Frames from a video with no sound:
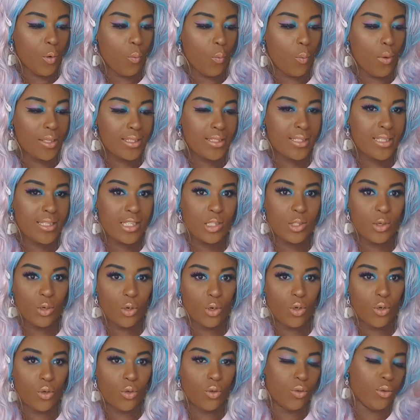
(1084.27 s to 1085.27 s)
Once it's
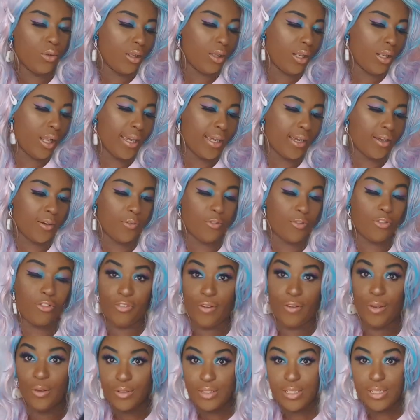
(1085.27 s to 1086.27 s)
all like
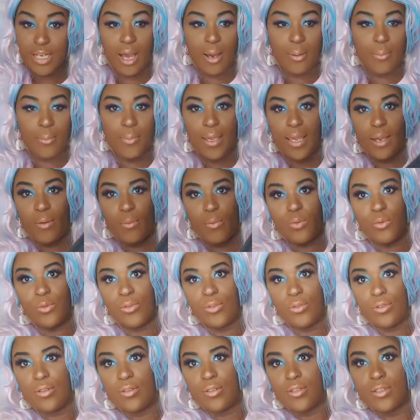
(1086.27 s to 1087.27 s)
filled up, it
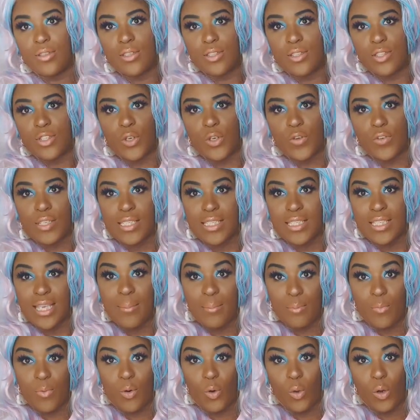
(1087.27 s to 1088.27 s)
will sort of
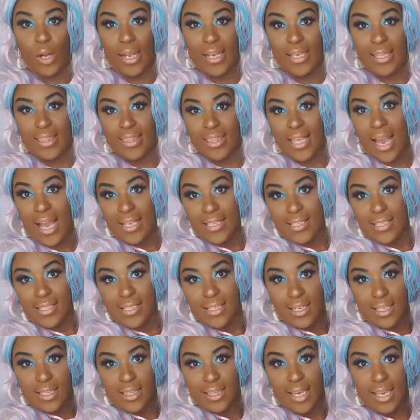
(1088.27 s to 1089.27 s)
sit more like
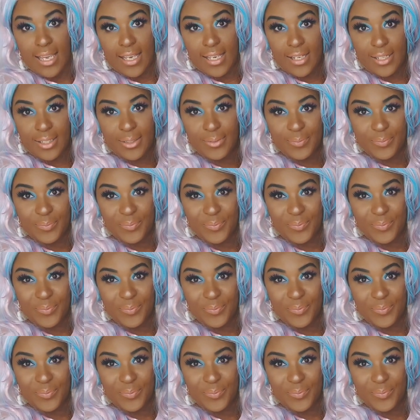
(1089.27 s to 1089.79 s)
that, I think.